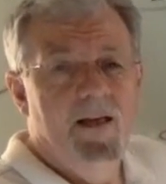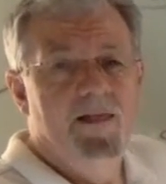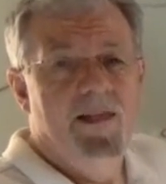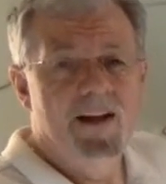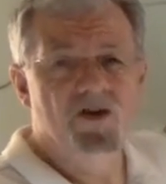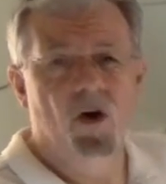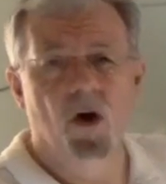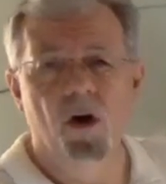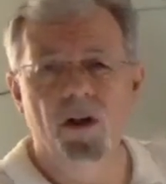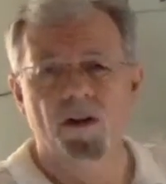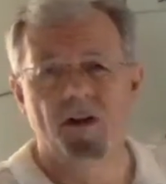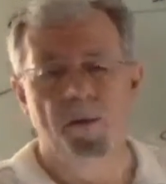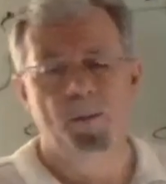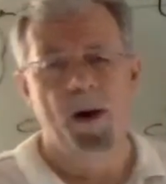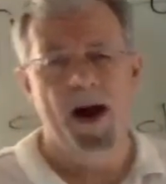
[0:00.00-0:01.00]
That's all
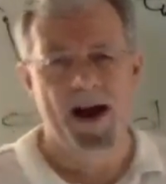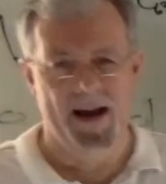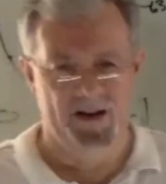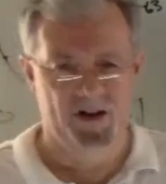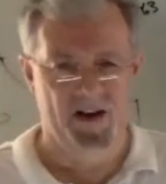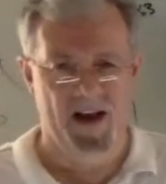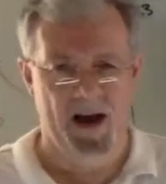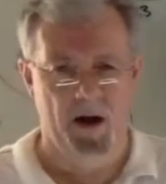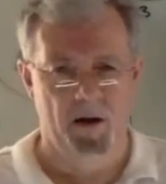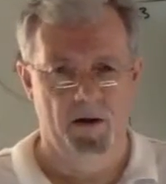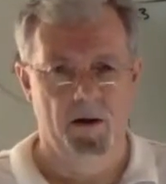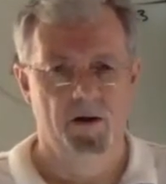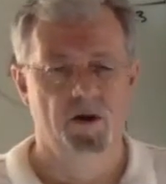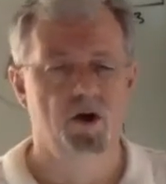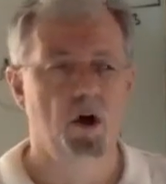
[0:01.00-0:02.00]
in the past now.
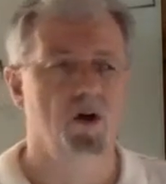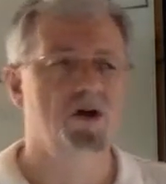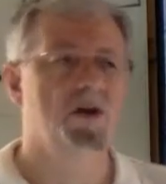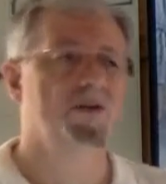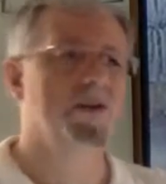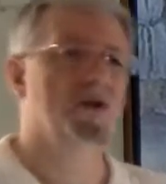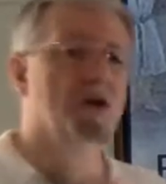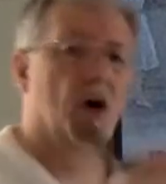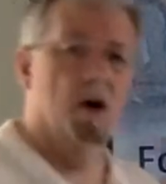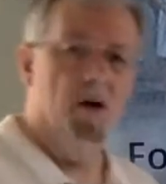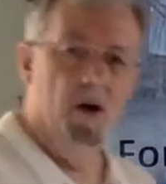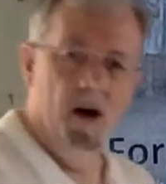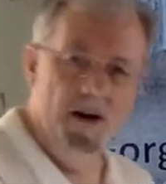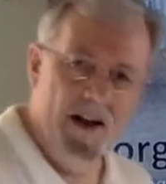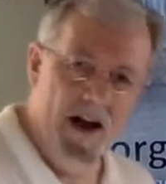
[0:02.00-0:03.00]
Joseph has gone
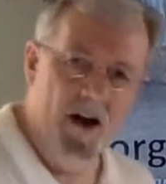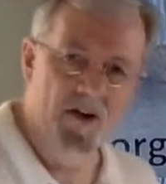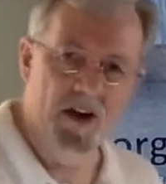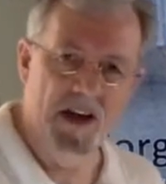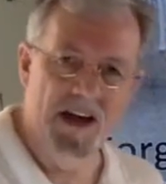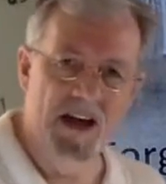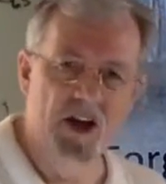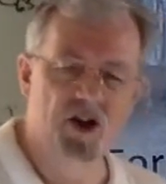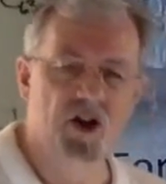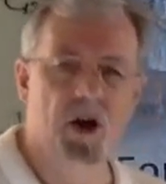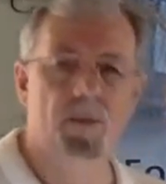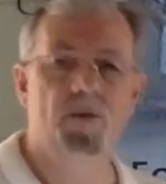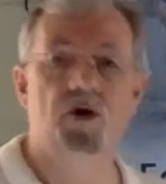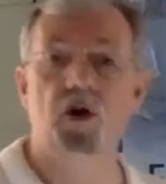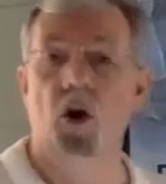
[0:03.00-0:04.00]
on down to
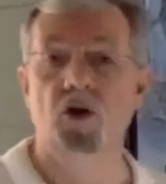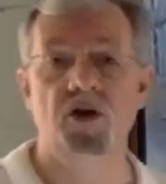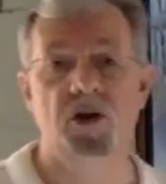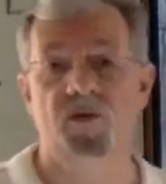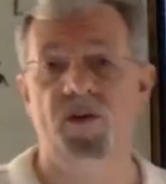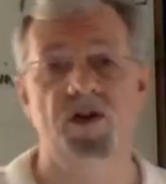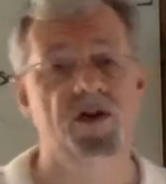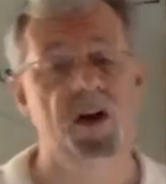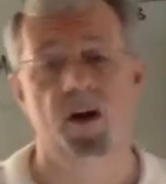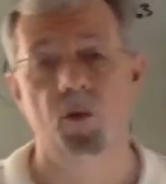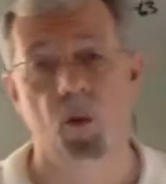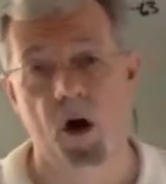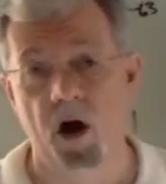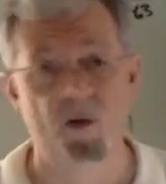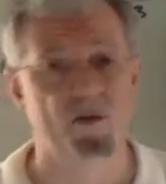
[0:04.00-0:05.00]
Egypt. Joseph has
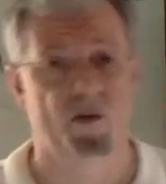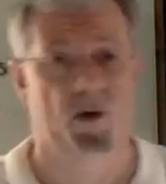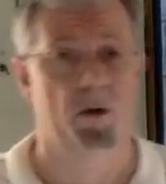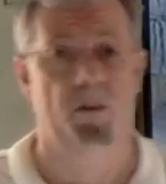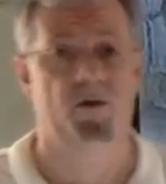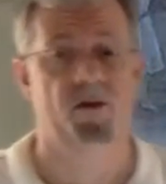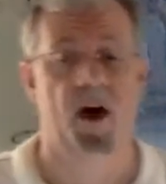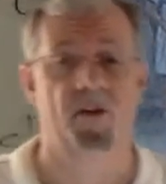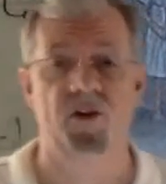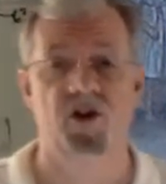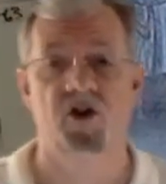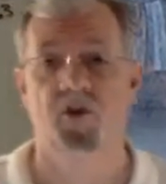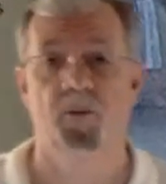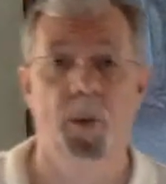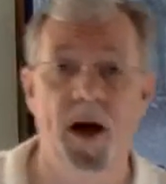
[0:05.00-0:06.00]
done well for himself in
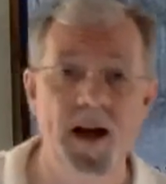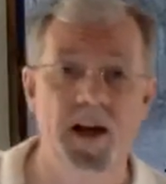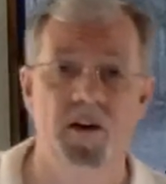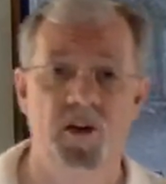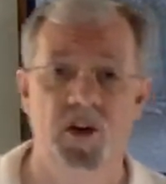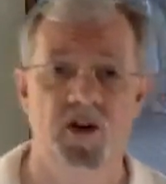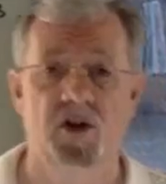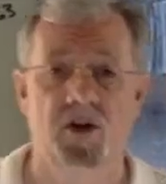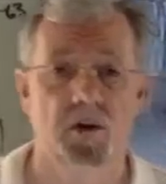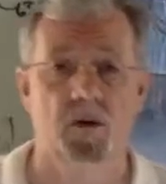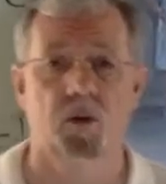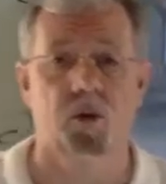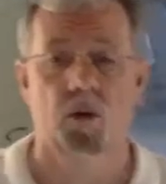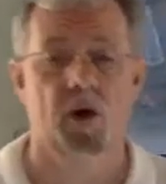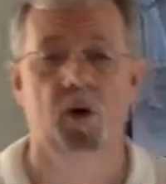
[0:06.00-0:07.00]
spite of his
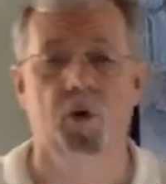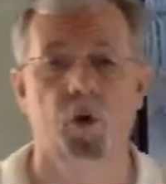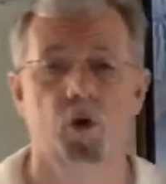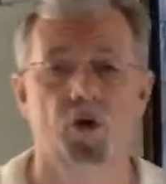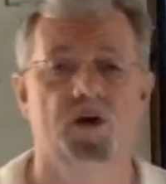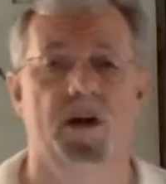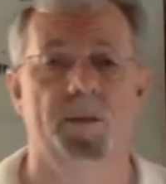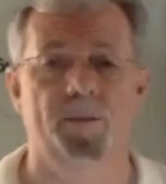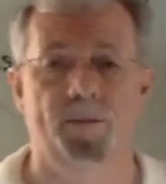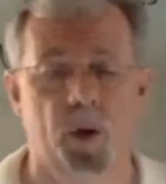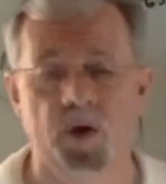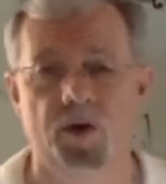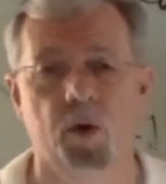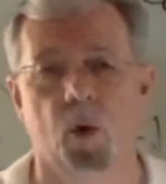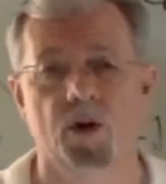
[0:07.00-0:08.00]
the cruelty
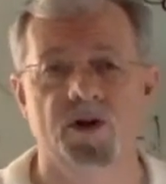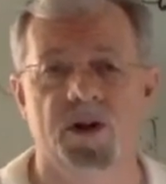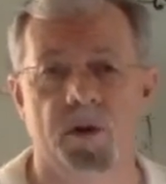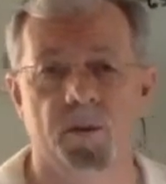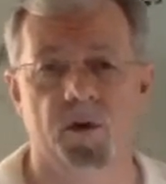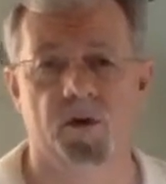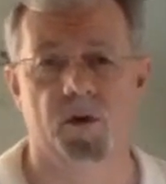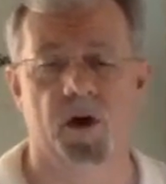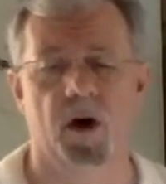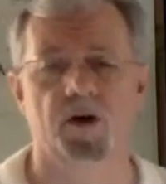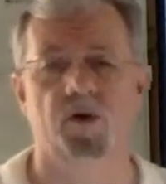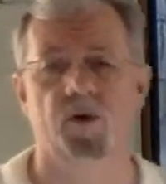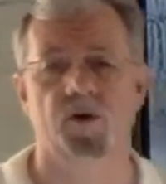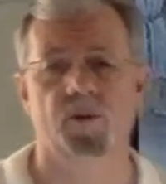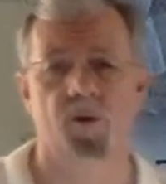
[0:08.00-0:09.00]
put towards him with
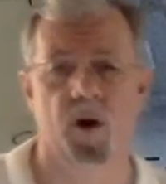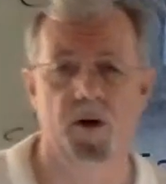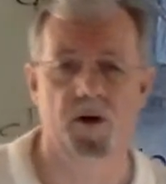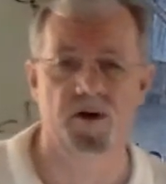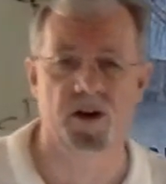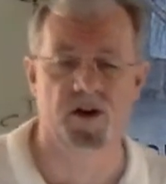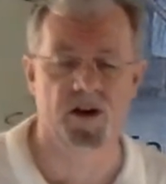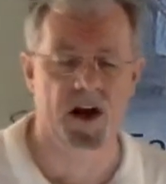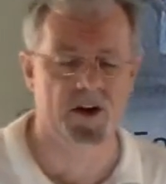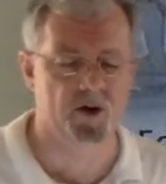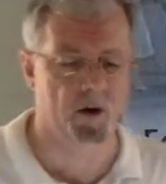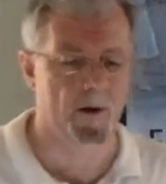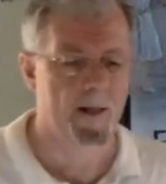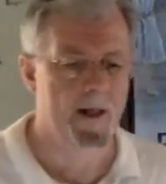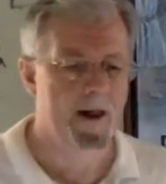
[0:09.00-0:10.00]
regards to his brothers,
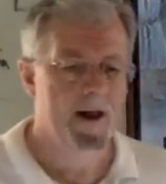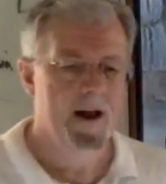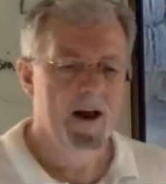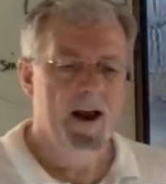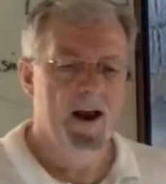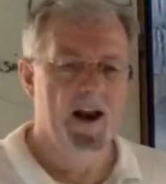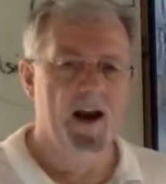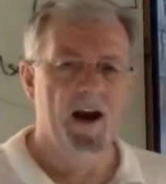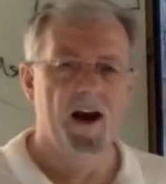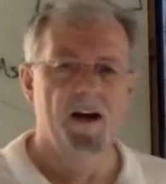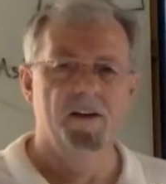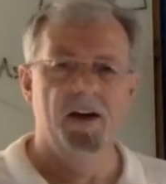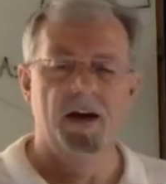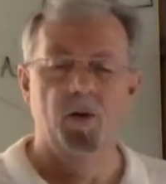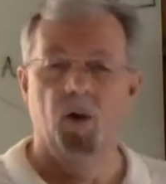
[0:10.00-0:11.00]
etc
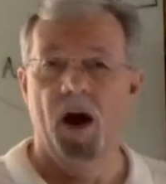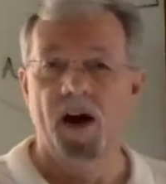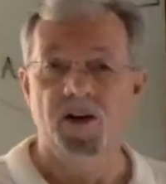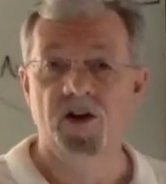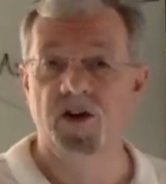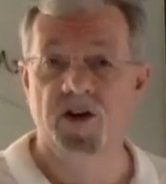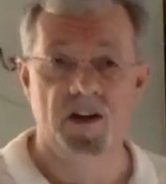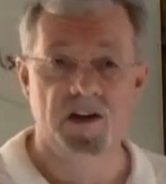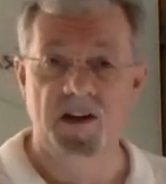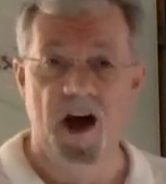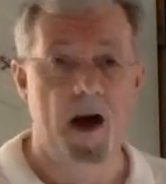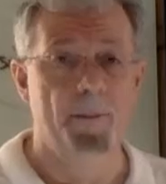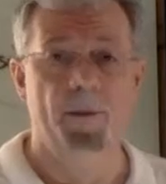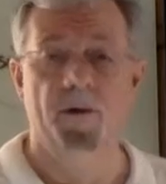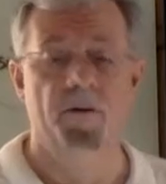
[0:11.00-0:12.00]
and he rises to the
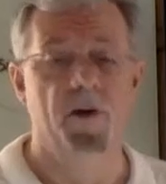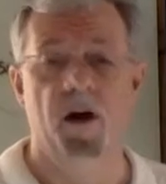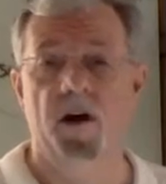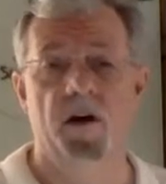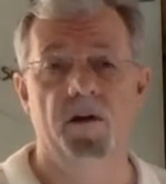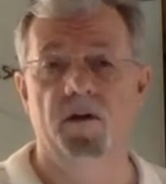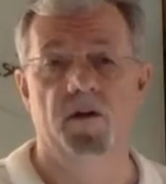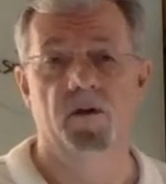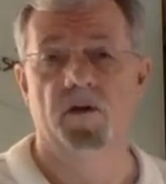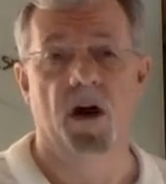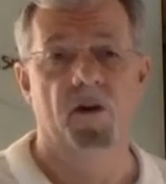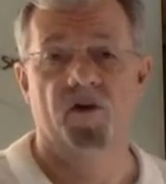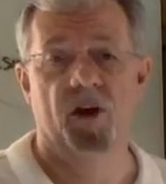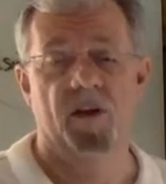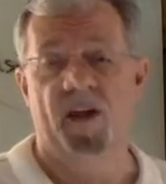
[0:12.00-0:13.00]
top of uh,
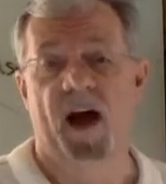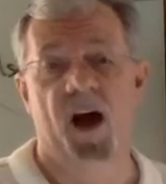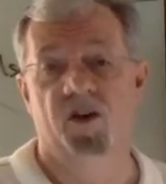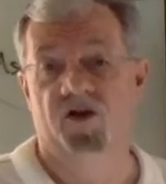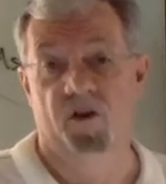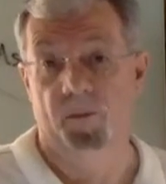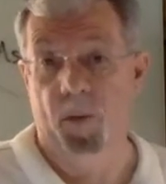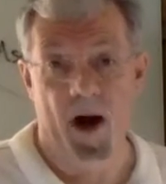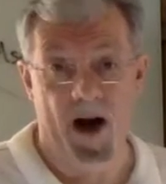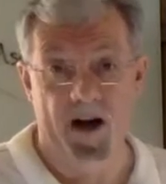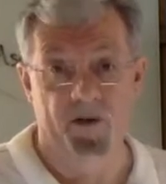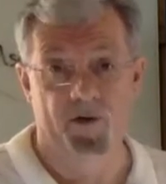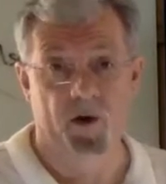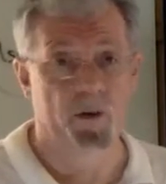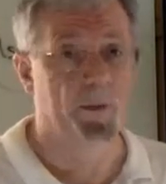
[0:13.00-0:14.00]
governing the house of
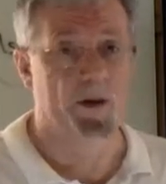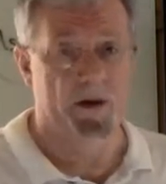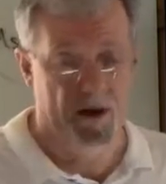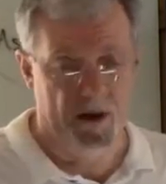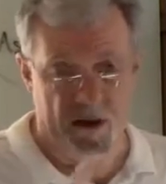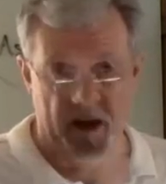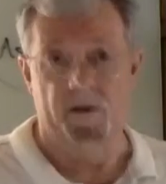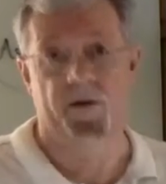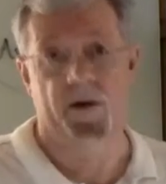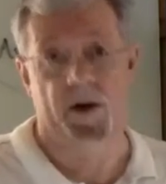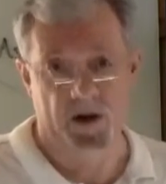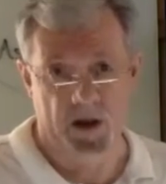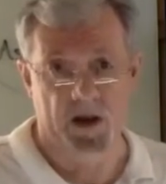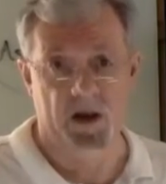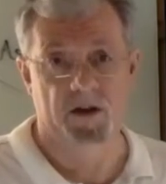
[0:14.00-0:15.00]
Potiphar, but then again,
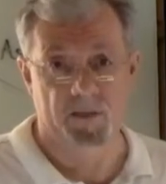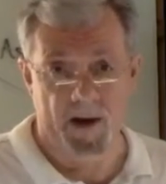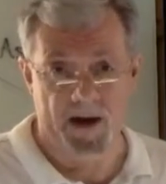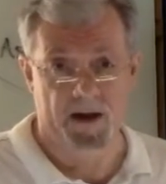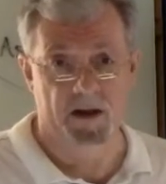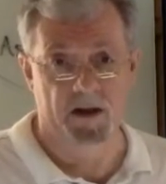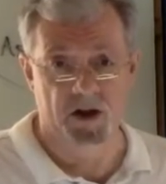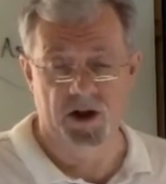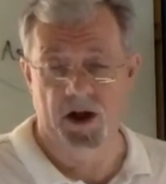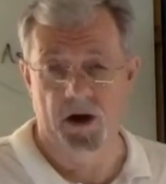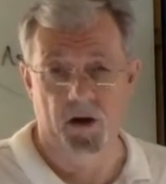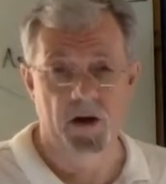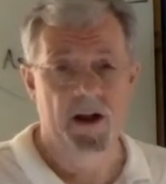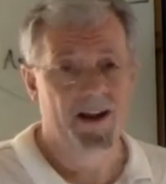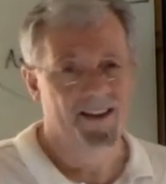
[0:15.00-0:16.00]
eventually he gets back into
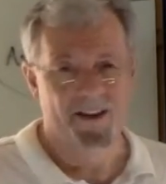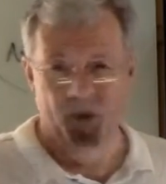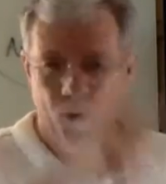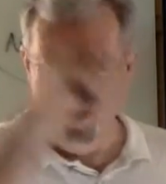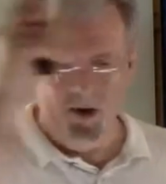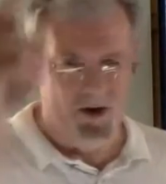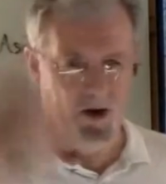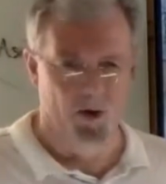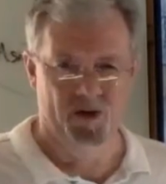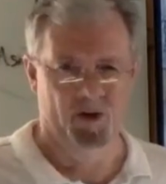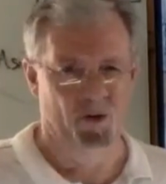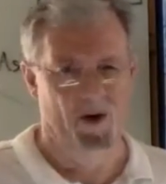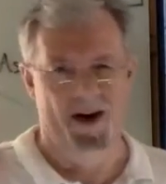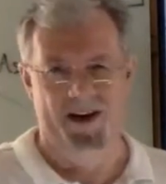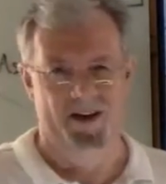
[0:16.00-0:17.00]
jail. The roller
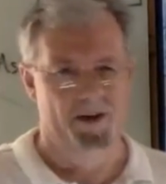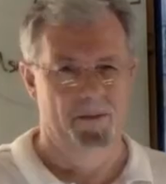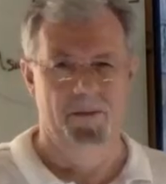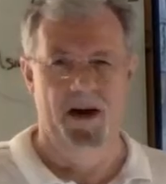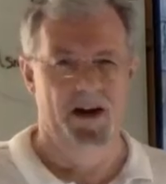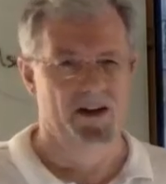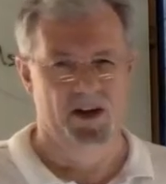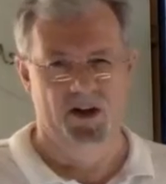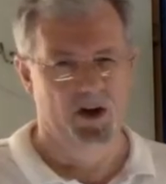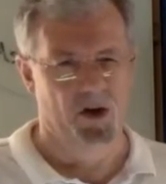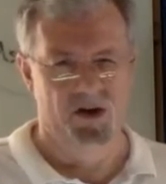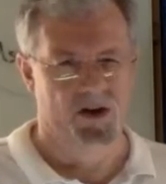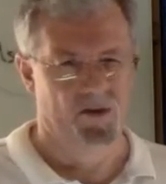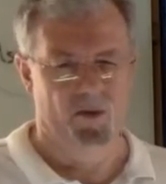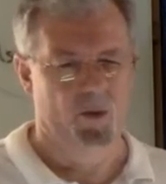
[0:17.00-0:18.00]
coaster ride is amazing.
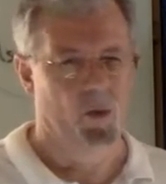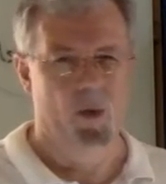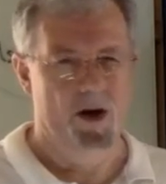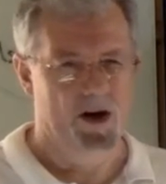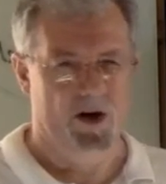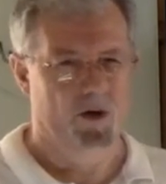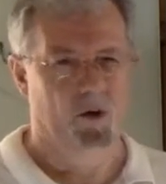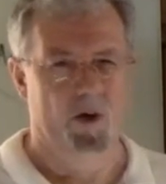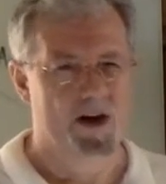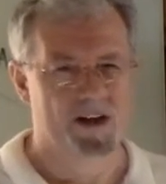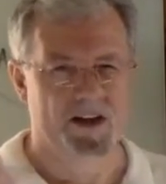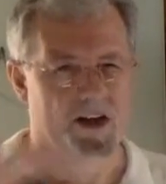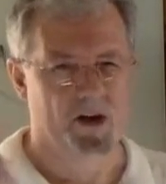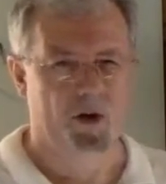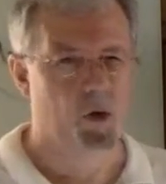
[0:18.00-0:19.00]
Joseph, what a
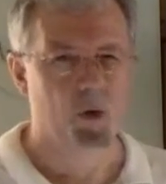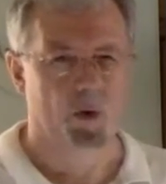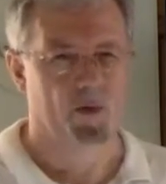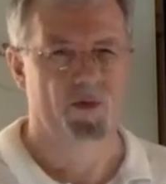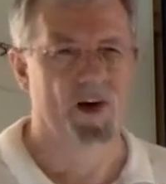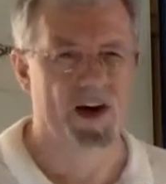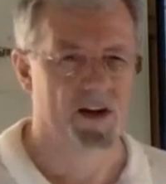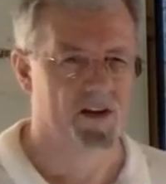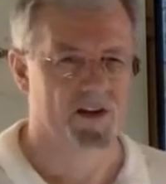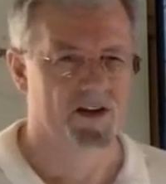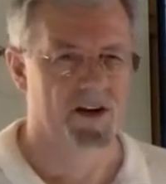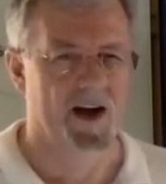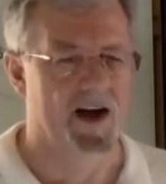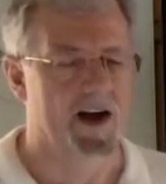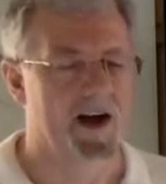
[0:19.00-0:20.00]
crazy cool faith
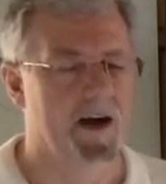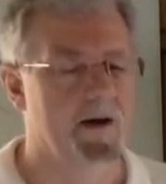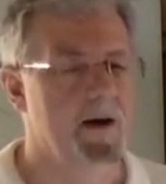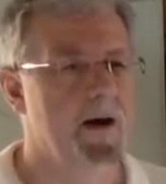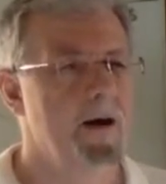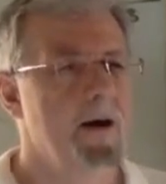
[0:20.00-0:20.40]
this guy had.